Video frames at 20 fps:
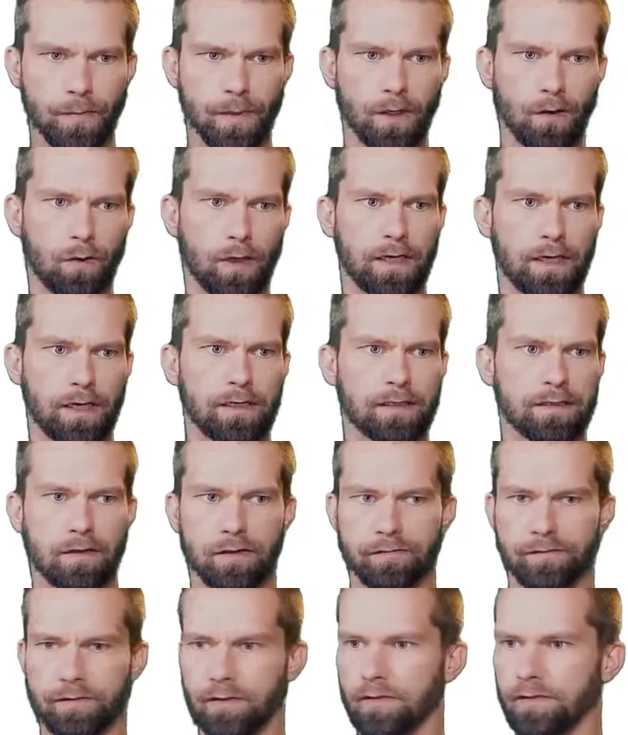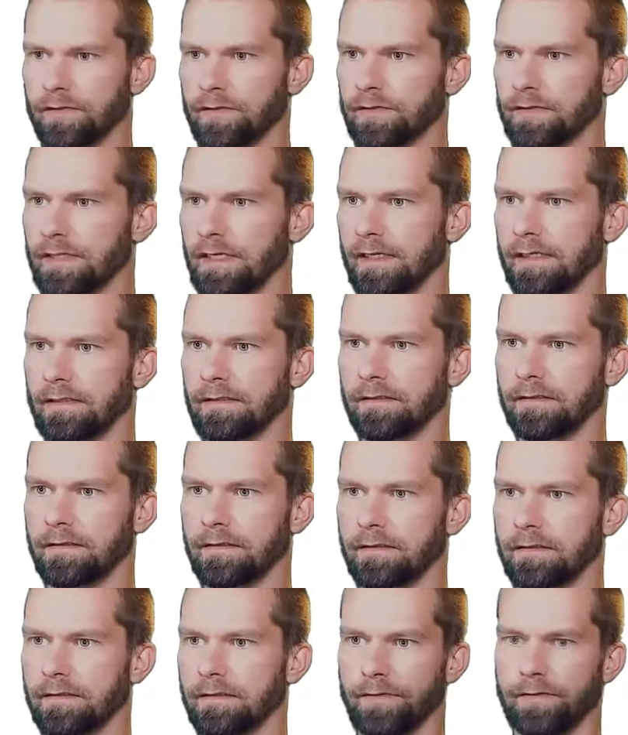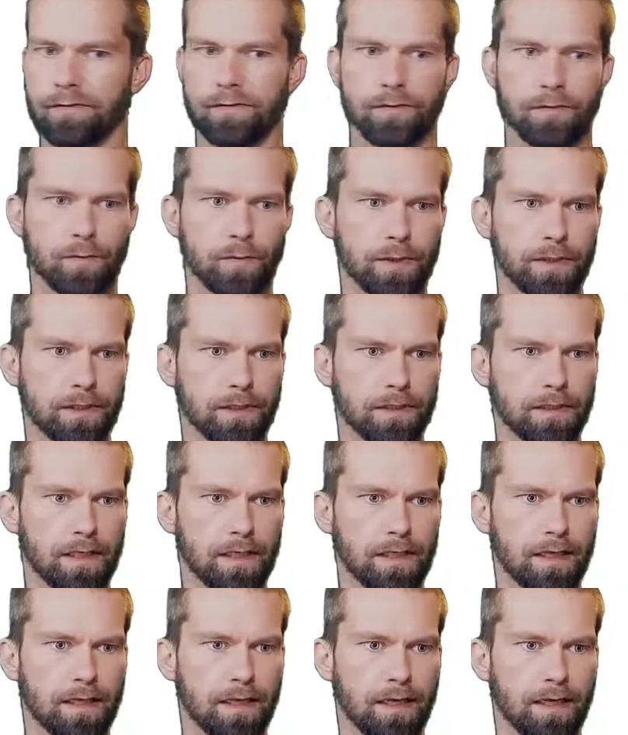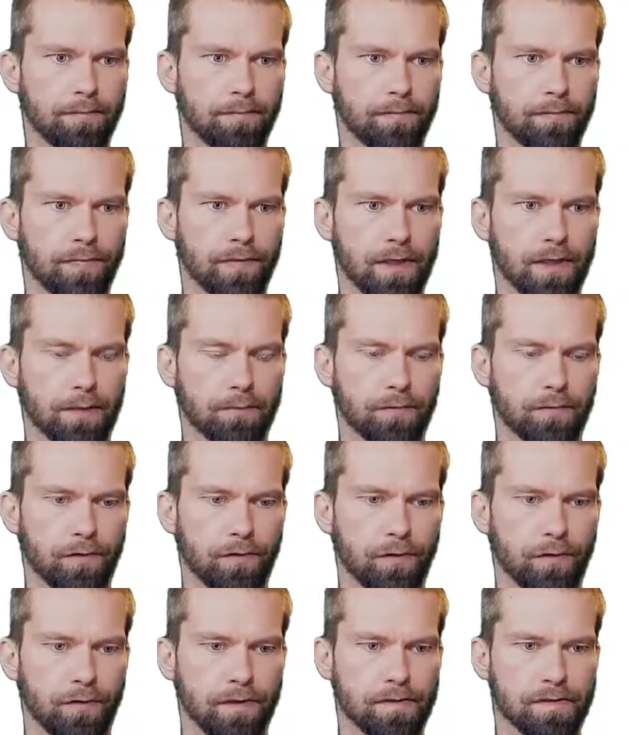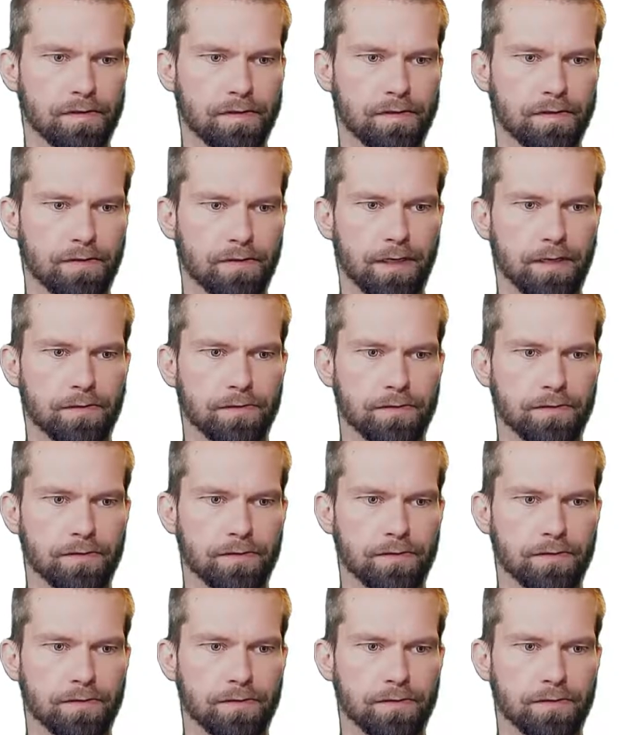well, I have to also say to the Twitter that I'm doing this here right now.